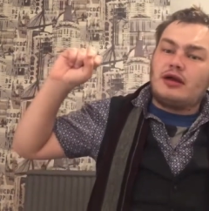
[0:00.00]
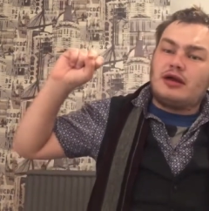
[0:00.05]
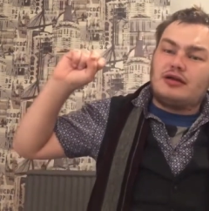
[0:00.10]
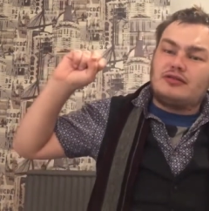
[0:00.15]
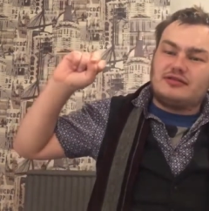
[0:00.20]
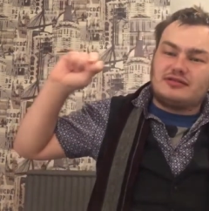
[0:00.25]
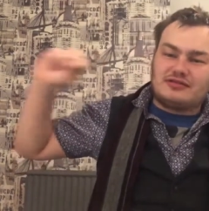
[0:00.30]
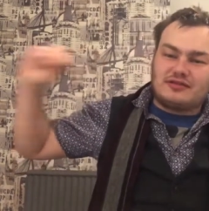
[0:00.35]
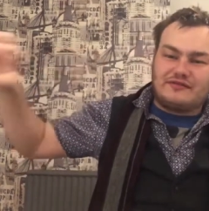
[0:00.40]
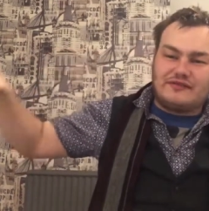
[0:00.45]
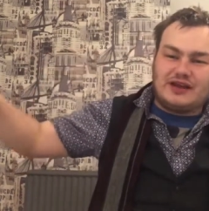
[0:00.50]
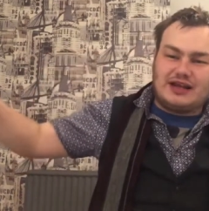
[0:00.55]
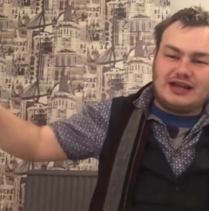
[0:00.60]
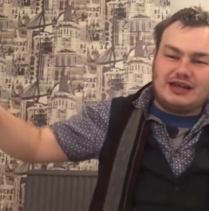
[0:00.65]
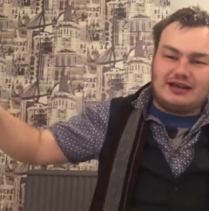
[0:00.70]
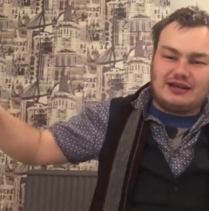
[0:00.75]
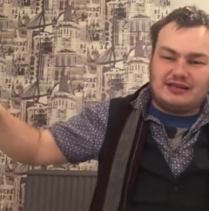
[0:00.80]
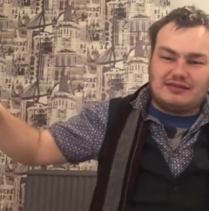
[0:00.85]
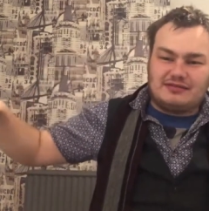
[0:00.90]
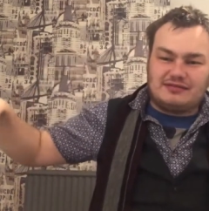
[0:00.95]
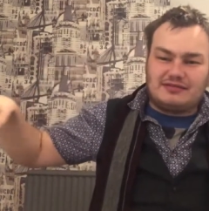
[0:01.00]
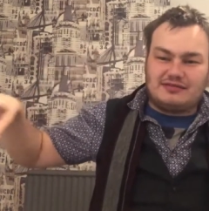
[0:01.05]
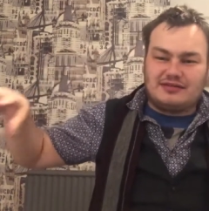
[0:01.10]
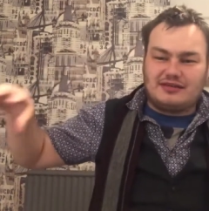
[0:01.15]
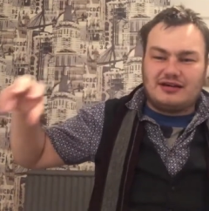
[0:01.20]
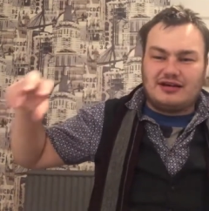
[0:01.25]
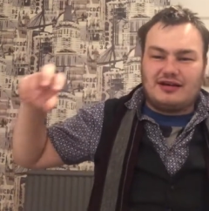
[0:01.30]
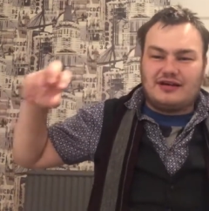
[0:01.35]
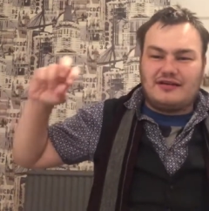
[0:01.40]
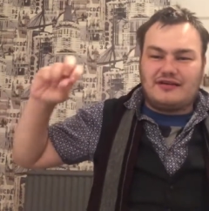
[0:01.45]
the civilians
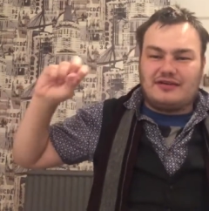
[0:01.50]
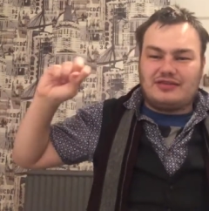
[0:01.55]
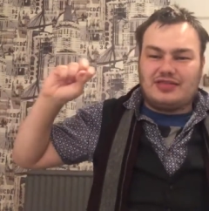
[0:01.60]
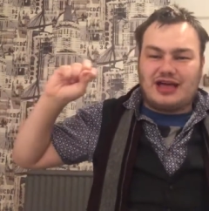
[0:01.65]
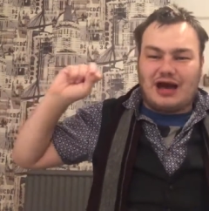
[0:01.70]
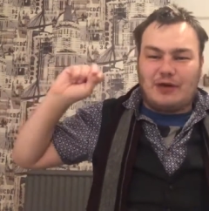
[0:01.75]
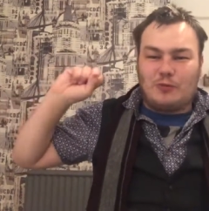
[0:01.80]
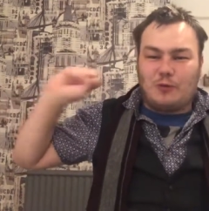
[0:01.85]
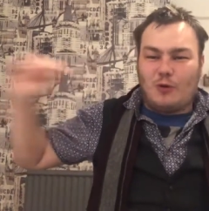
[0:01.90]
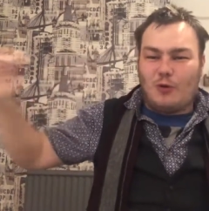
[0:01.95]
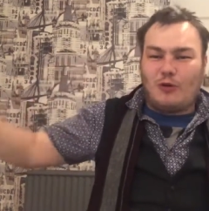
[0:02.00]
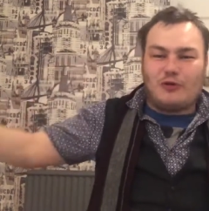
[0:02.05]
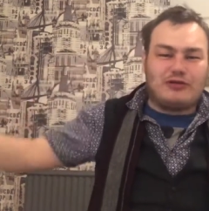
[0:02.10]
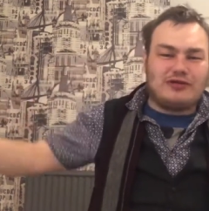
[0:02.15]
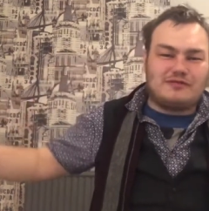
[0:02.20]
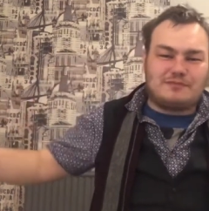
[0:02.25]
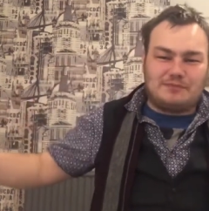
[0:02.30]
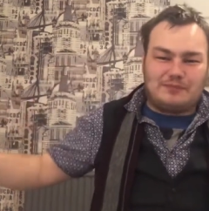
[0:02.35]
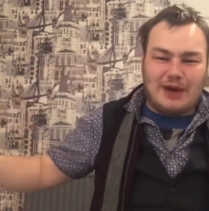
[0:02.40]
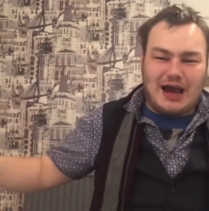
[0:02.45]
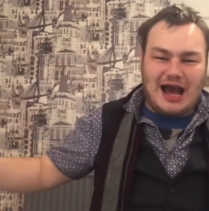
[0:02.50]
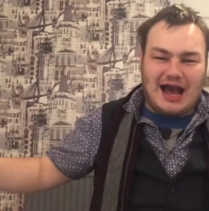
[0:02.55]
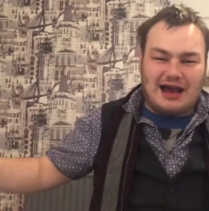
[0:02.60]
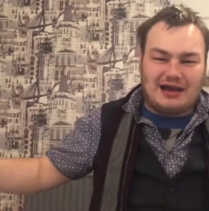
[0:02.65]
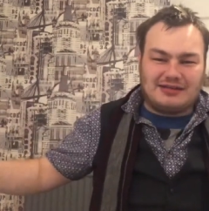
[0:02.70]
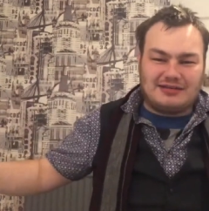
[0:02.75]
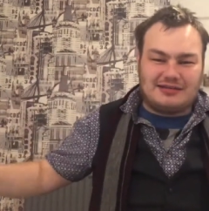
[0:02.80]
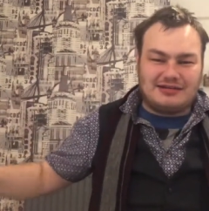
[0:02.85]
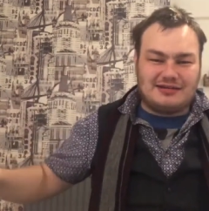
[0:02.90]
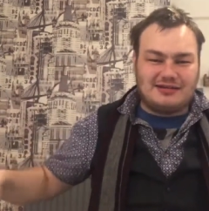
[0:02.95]
that war is
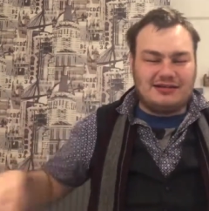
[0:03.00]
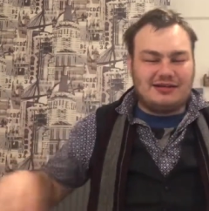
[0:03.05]
bad.